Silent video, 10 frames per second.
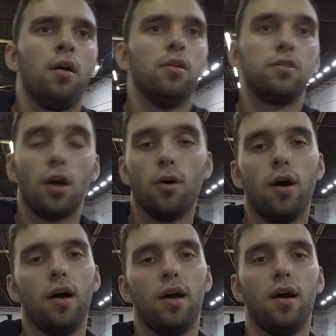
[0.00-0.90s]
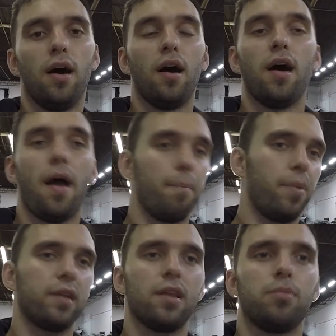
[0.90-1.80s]
So uh, I
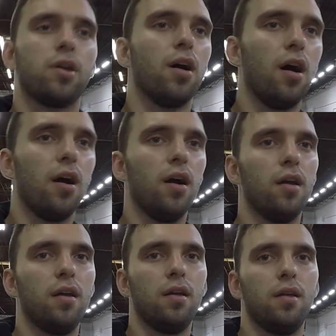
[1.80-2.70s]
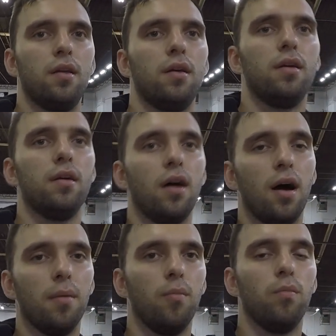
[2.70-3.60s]
picked up the car
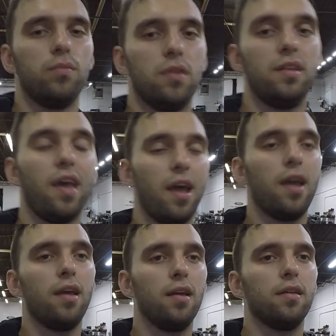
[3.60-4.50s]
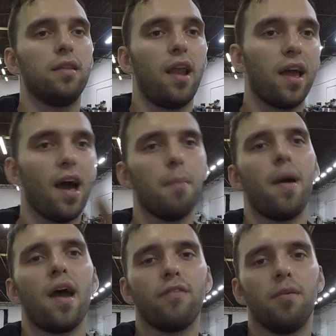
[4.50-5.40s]
um, the day that I got
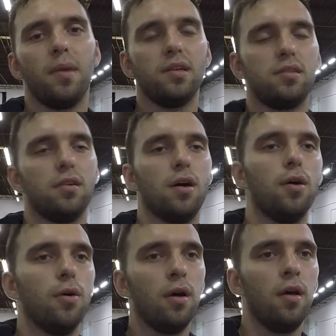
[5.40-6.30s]
back from H2O,